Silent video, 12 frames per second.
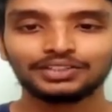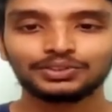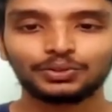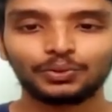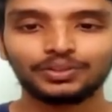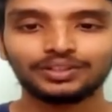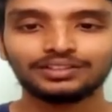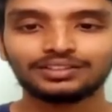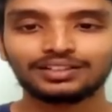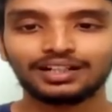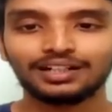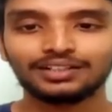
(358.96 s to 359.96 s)
So is
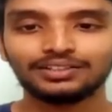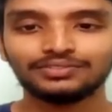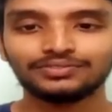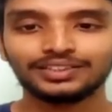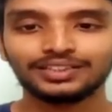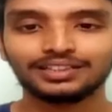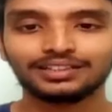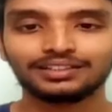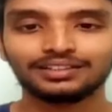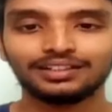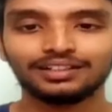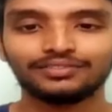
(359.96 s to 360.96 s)
cut off there
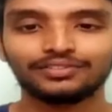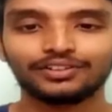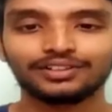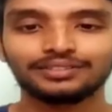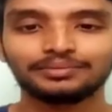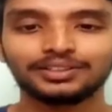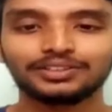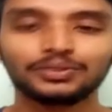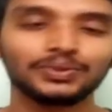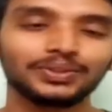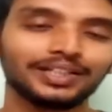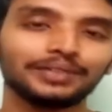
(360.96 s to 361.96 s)
for assembly,
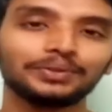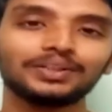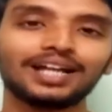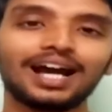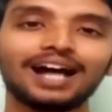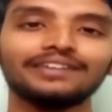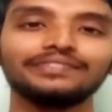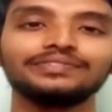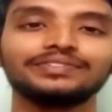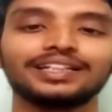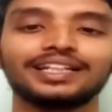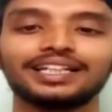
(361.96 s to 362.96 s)
so they don't have any